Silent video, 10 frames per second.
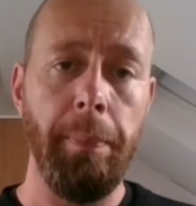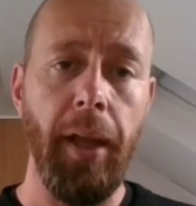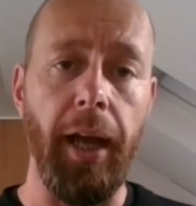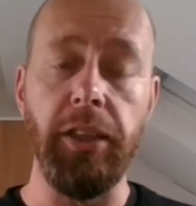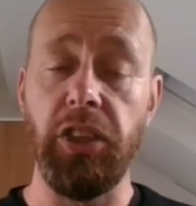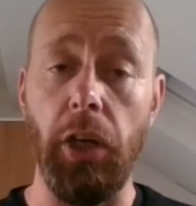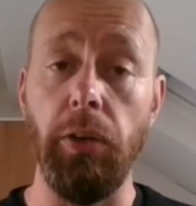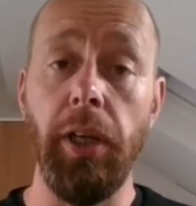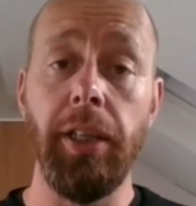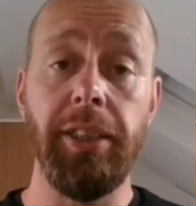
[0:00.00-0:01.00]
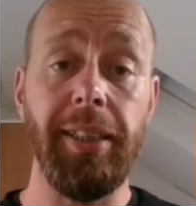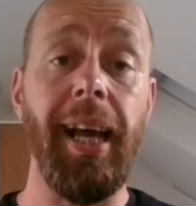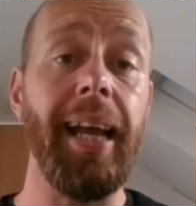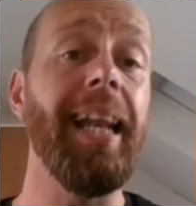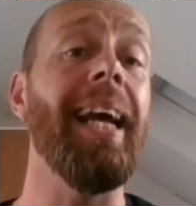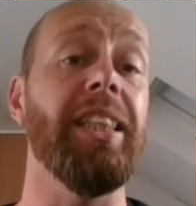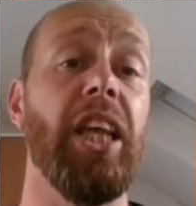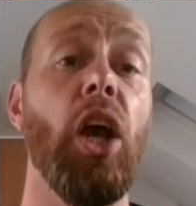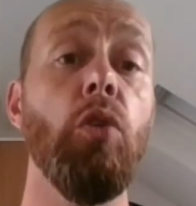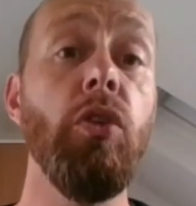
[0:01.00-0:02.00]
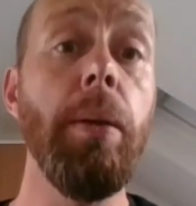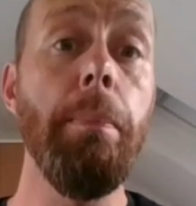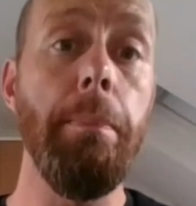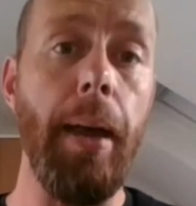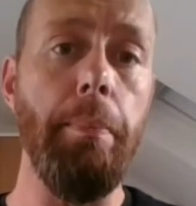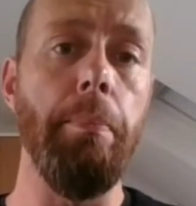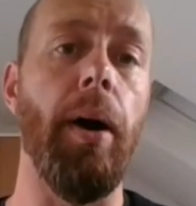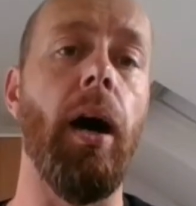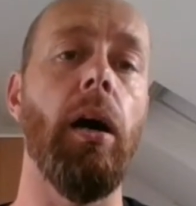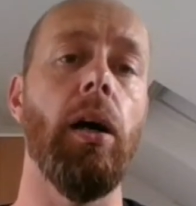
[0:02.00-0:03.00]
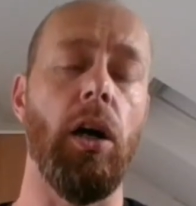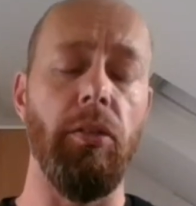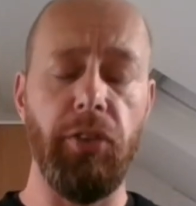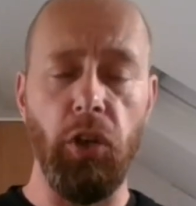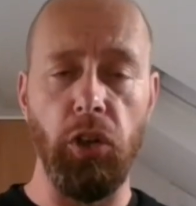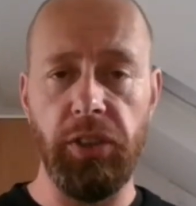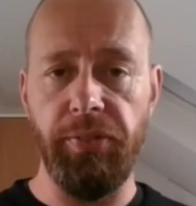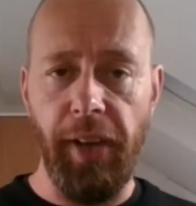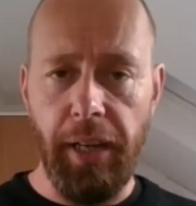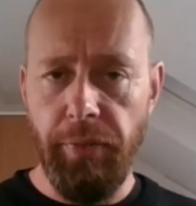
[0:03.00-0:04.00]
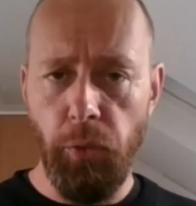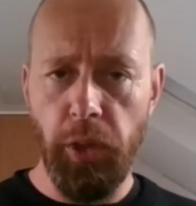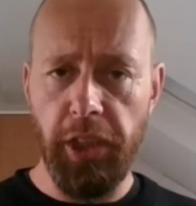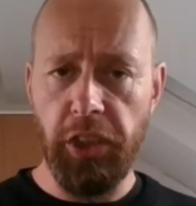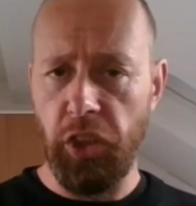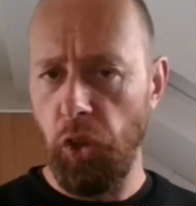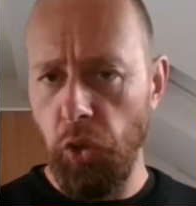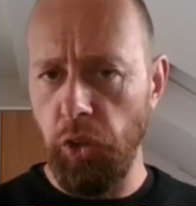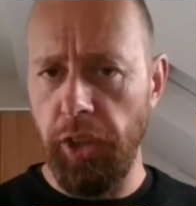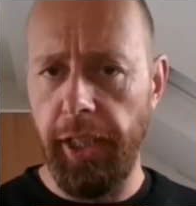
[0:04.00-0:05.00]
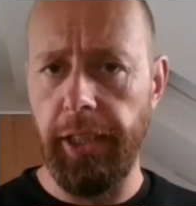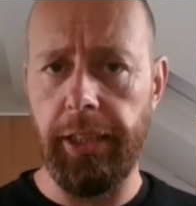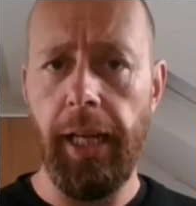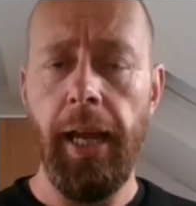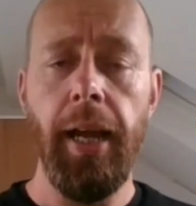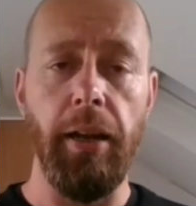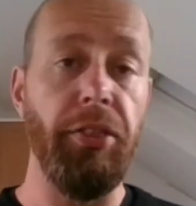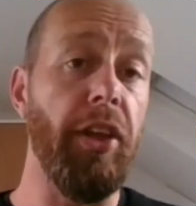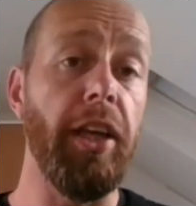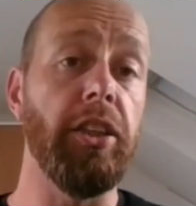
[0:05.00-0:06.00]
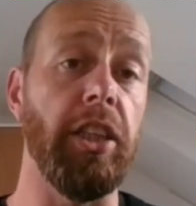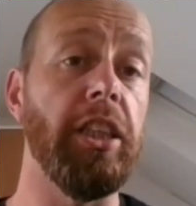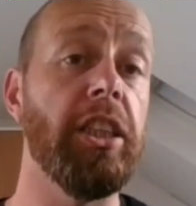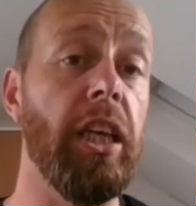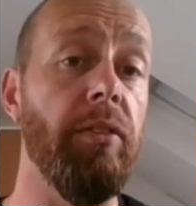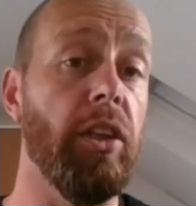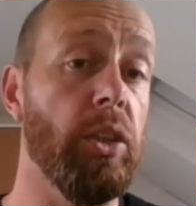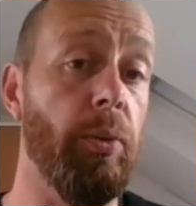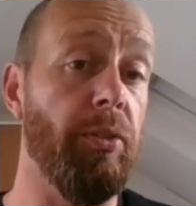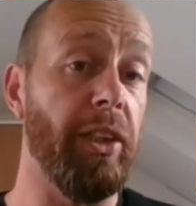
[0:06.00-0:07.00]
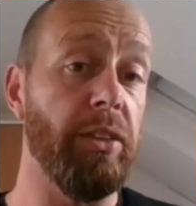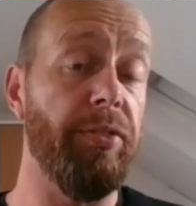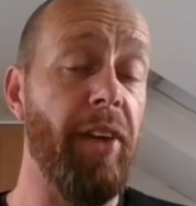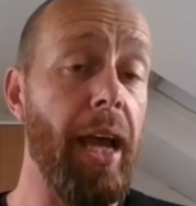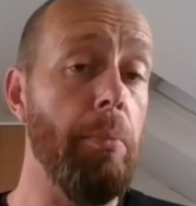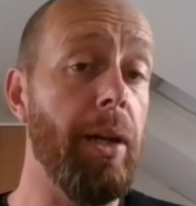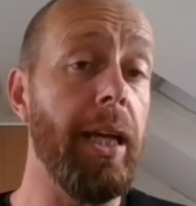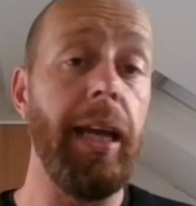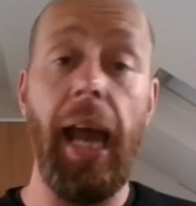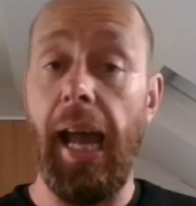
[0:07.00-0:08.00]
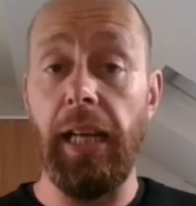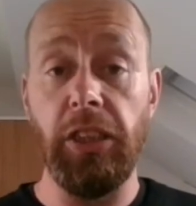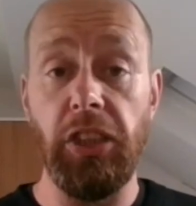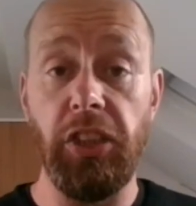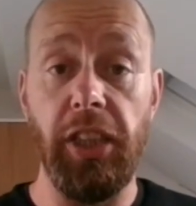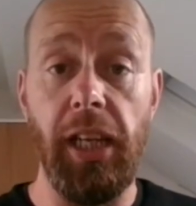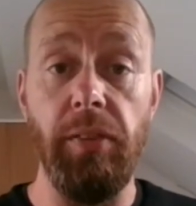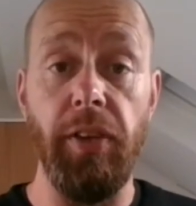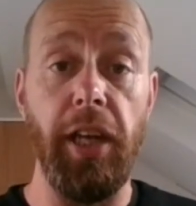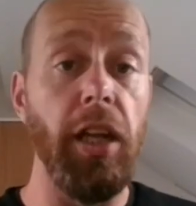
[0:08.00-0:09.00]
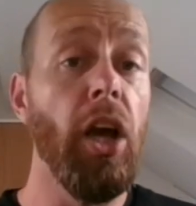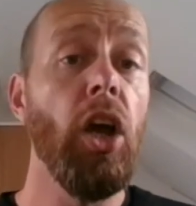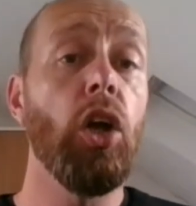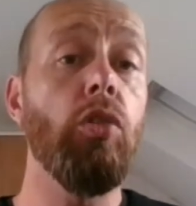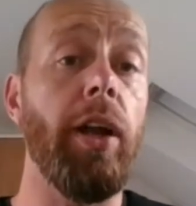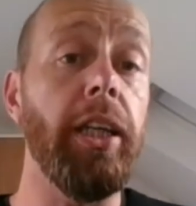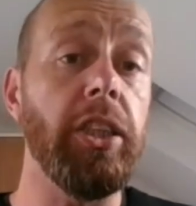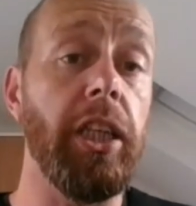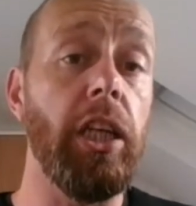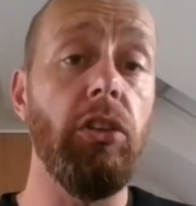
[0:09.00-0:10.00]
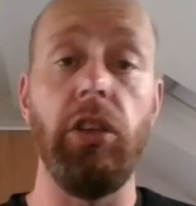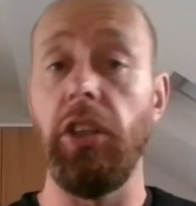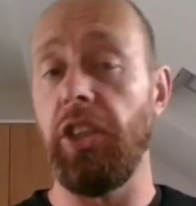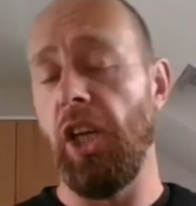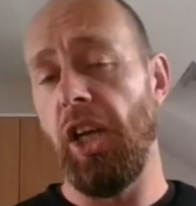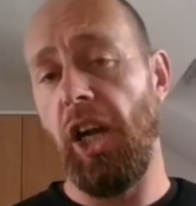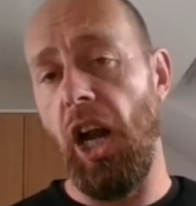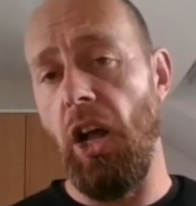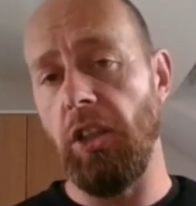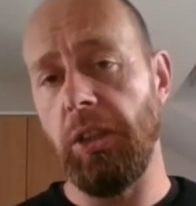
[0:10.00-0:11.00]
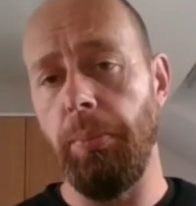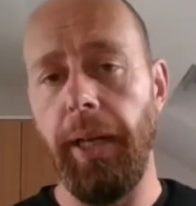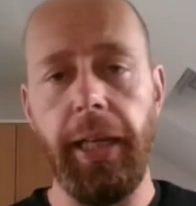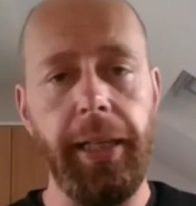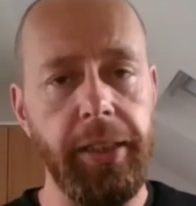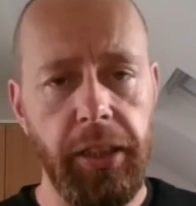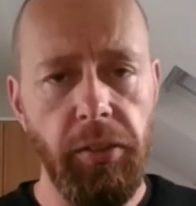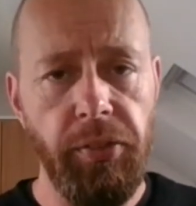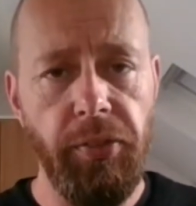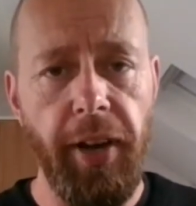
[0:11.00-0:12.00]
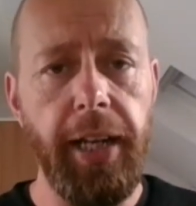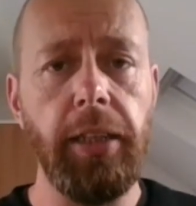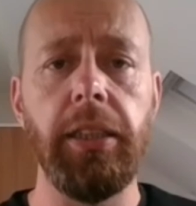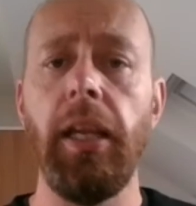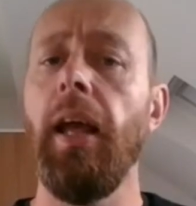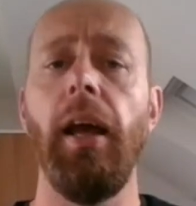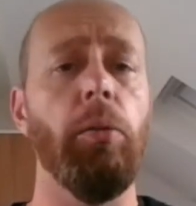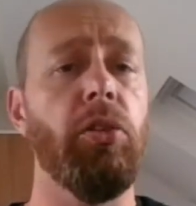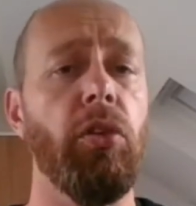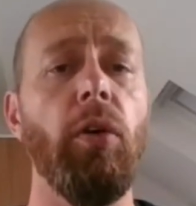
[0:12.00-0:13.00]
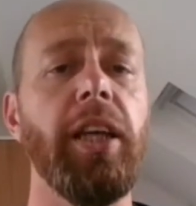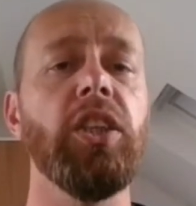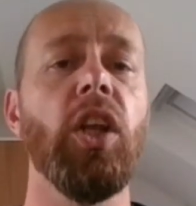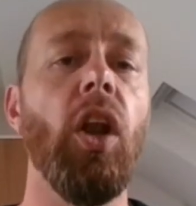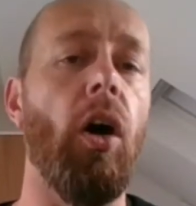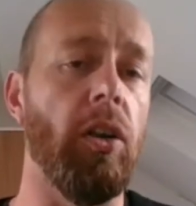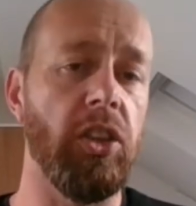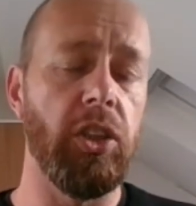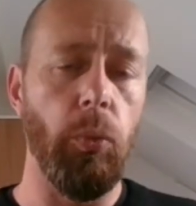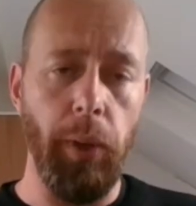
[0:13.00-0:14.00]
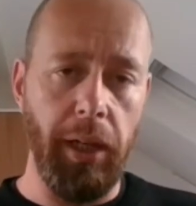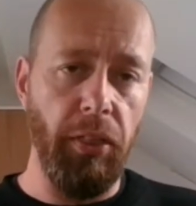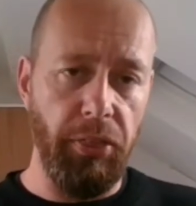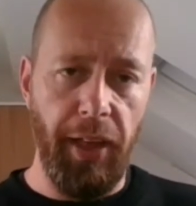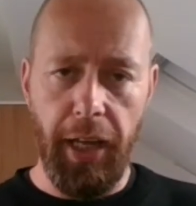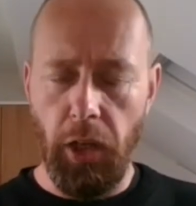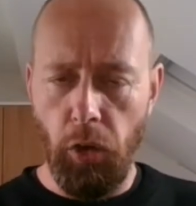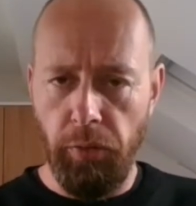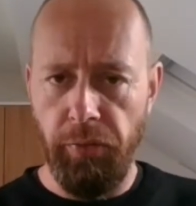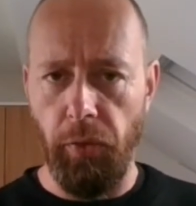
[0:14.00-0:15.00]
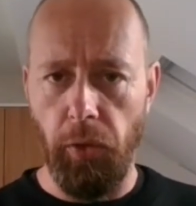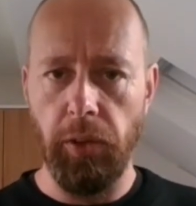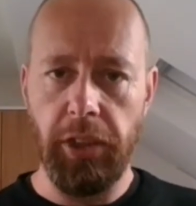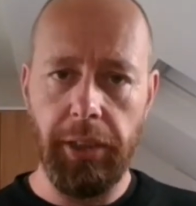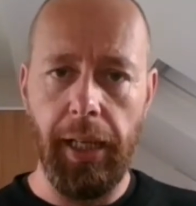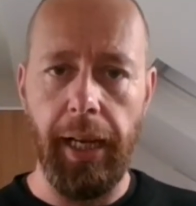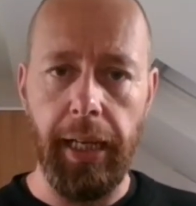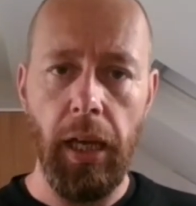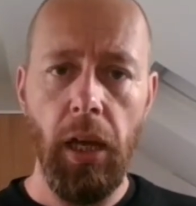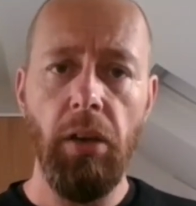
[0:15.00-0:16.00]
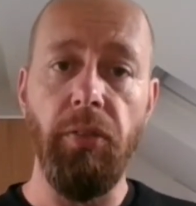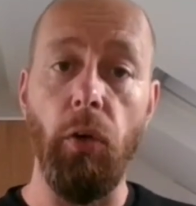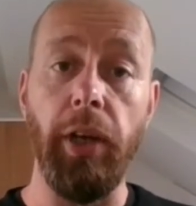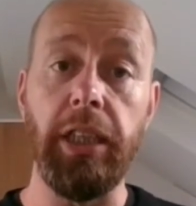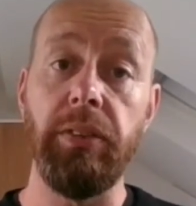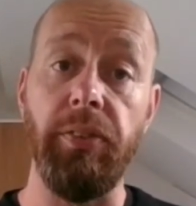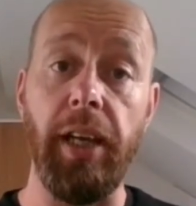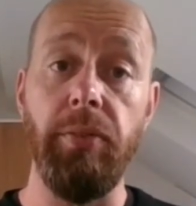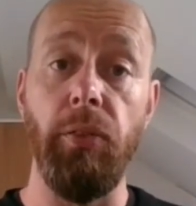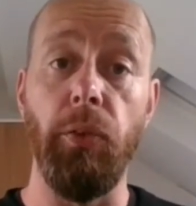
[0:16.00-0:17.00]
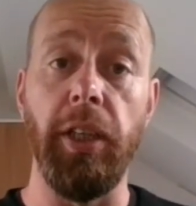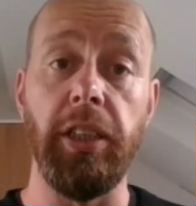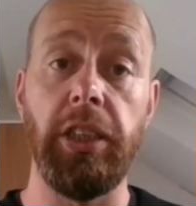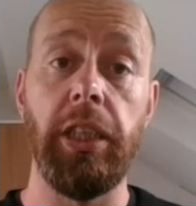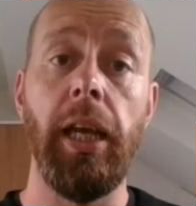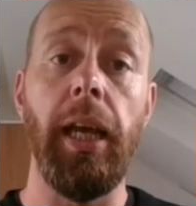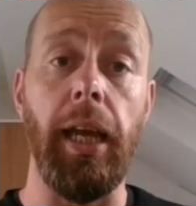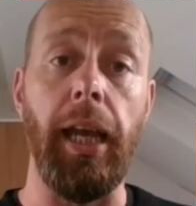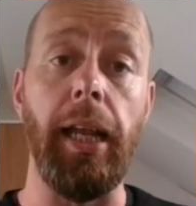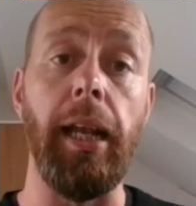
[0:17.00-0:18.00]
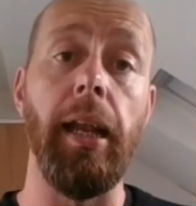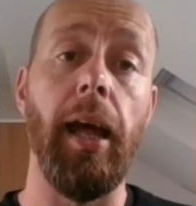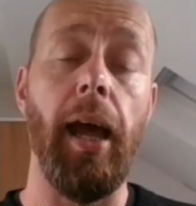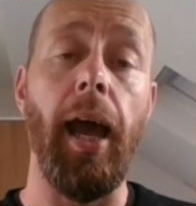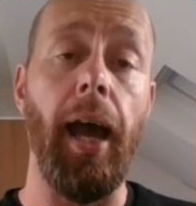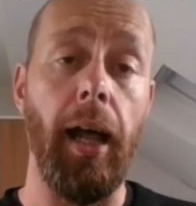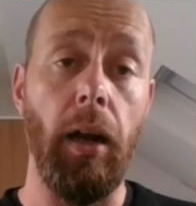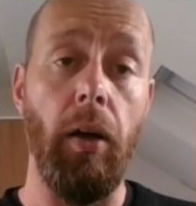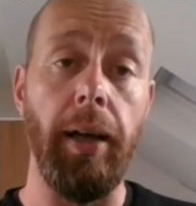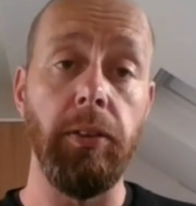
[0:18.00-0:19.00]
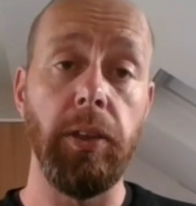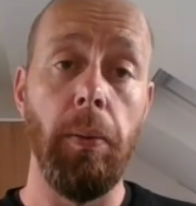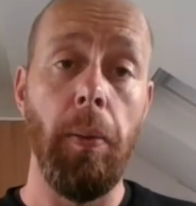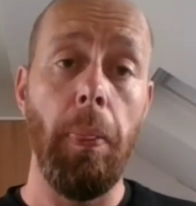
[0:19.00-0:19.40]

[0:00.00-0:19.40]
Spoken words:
And so today, let's remember of God's faithfulness, goodness, the things that he's given us, whether it's family, houses to live in, great teachers, classmates, friends. I'm sure there's lots we can thank God for today for his faithfulness in our lives.